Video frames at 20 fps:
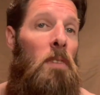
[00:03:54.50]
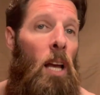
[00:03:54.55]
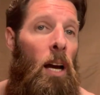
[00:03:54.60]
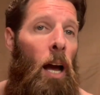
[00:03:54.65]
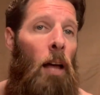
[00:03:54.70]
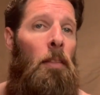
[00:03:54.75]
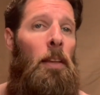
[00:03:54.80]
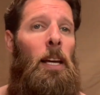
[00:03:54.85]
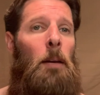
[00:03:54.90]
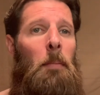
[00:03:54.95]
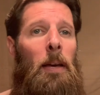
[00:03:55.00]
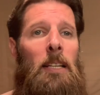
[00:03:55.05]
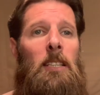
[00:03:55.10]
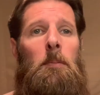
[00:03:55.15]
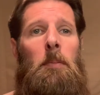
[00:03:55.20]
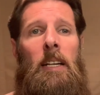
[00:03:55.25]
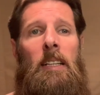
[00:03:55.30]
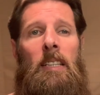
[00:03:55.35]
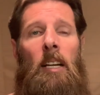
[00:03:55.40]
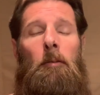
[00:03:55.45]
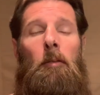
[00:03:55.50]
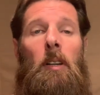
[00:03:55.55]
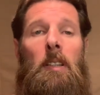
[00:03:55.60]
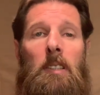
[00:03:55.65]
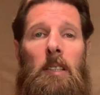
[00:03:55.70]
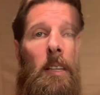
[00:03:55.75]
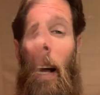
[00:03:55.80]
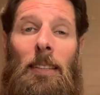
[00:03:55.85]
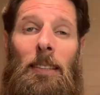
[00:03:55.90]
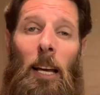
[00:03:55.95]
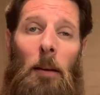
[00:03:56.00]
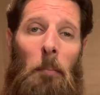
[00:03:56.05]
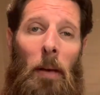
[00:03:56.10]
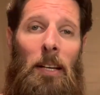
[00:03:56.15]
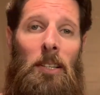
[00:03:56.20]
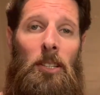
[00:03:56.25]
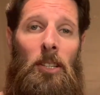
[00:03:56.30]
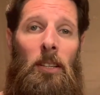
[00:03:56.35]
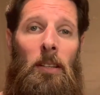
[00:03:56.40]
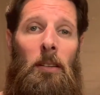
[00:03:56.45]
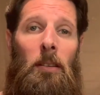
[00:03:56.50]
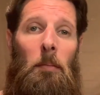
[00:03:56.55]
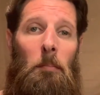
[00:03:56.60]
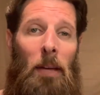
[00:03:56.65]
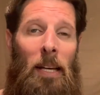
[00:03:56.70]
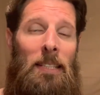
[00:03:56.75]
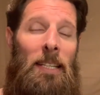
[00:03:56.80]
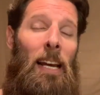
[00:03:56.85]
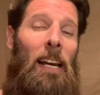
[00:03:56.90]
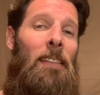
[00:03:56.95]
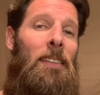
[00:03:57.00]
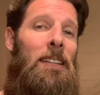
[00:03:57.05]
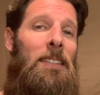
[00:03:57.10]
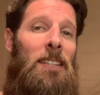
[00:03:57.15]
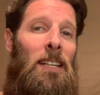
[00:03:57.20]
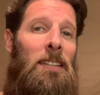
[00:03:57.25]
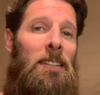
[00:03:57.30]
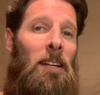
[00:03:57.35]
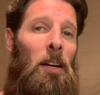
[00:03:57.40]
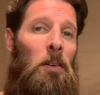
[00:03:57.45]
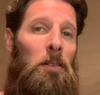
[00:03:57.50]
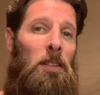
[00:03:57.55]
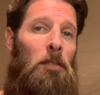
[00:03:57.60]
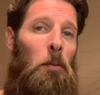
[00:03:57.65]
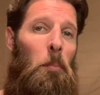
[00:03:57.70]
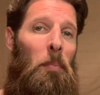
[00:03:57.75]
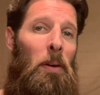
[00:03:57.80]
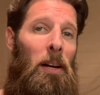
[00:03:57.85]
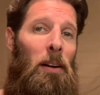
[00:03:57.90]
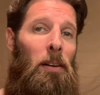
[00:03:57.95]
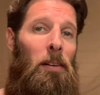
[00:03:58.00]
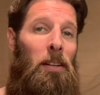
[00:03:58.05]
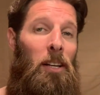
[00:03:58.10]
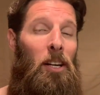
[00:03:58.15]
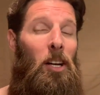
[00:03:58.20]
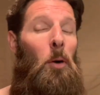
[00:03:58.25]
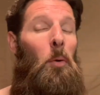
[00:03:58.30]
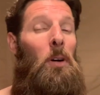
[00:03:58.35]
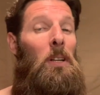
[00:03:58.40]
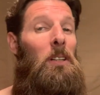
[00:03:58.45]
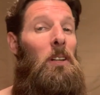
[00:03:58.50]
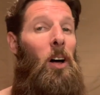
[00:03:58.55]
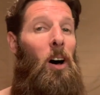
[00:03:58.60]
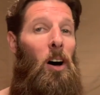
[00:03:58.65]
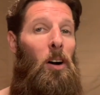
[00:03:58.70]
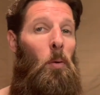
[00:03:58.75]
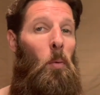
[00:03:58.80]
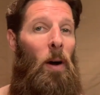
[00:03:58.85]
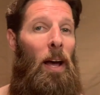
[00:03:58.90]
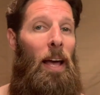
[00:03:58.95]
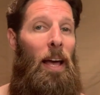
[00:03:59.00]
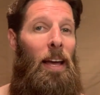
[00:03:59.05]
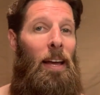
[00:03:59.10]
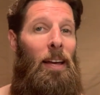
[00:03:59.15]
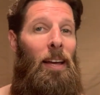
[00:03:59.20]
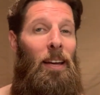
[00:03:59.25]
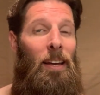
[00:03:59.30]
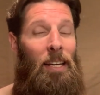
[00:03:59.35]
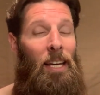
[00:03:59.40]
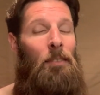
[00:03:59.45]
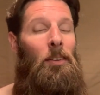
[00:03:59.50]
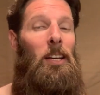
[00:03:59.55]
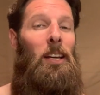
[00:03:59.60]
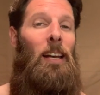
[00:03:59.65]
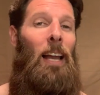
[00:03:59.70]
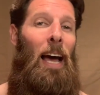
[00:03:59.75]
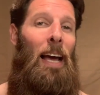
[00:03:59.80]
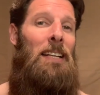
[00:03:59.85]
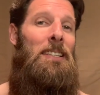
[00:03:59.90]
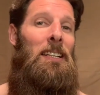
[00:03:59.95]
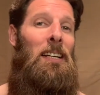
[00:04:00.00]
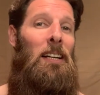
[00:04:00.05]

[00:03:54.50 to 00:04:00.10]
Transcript: I think it makes a big difference. And as I mentioned, maintaining these details of a beard can go a long way, give you a nice,